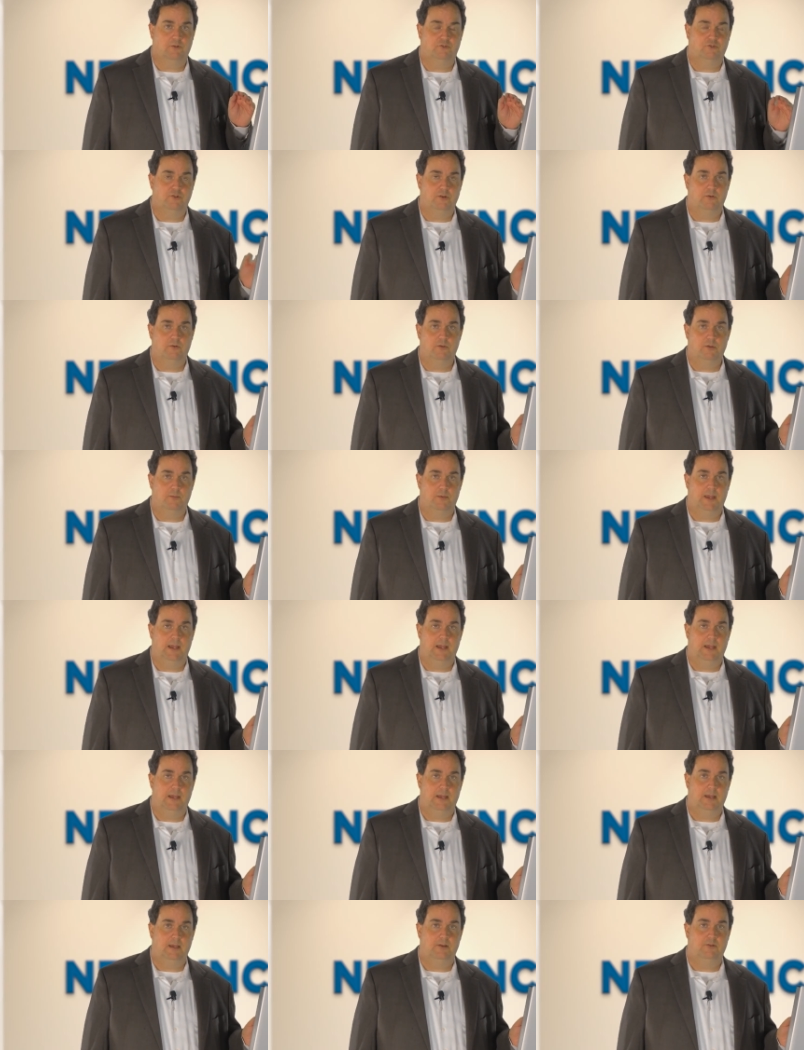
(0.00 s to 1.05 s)
show the
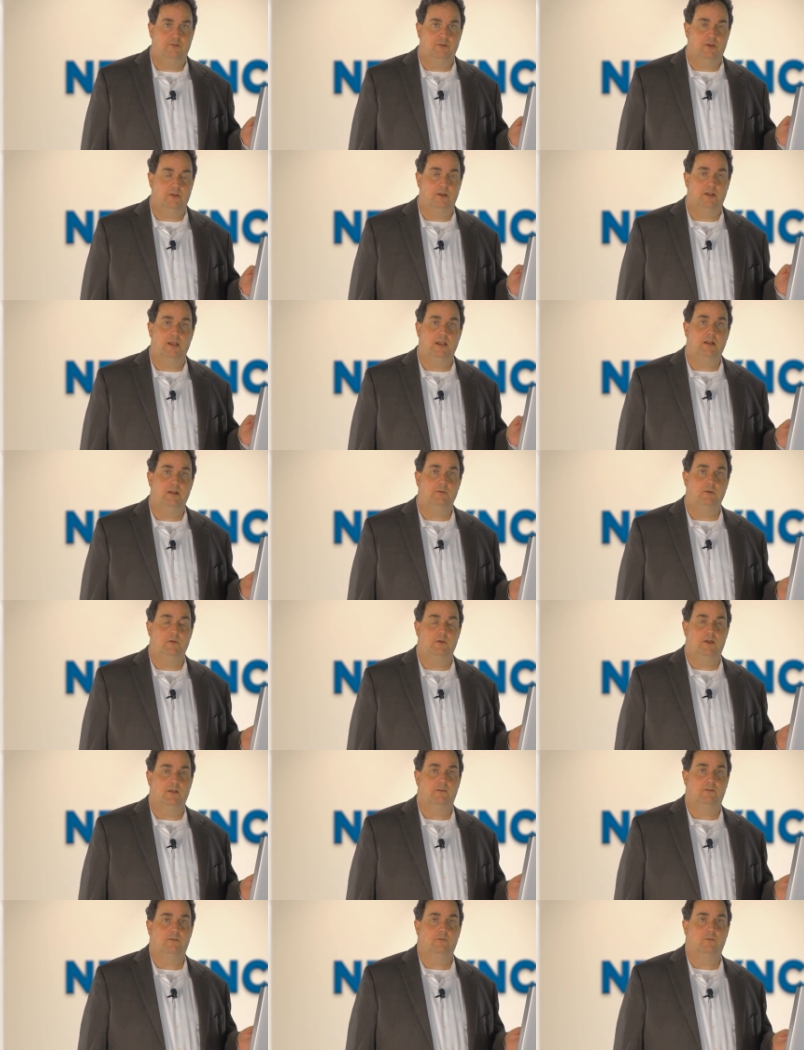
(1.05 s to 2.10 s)
page on
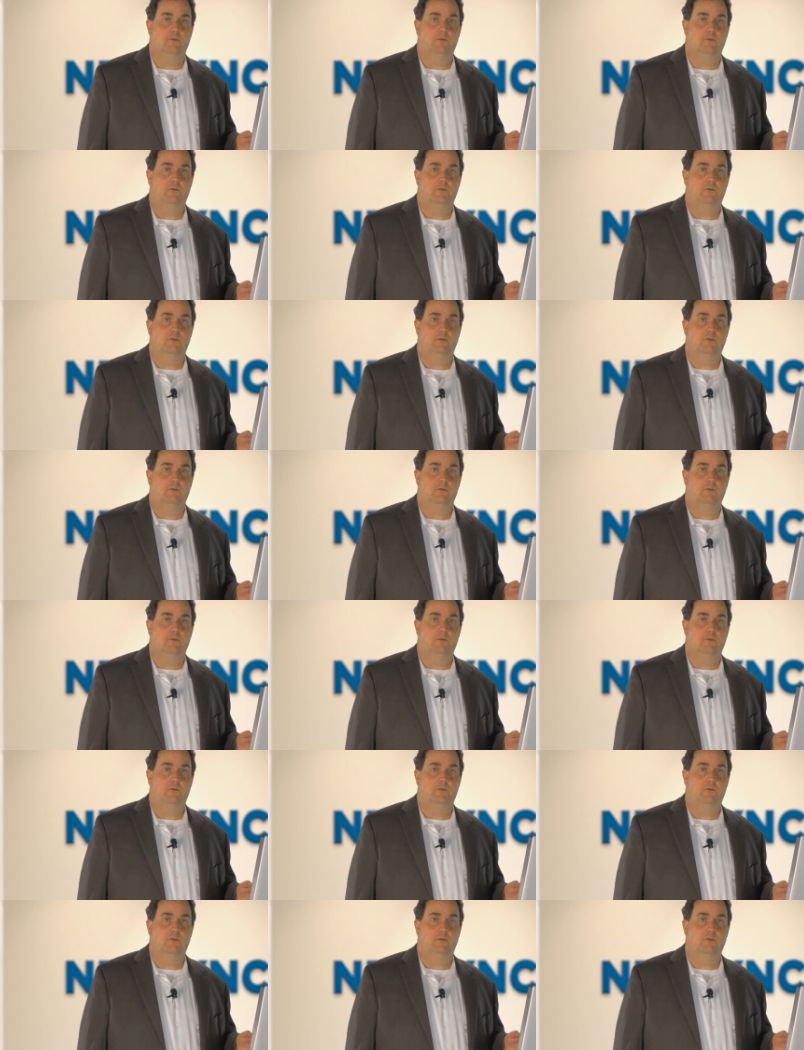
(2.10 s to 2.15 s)
AWS.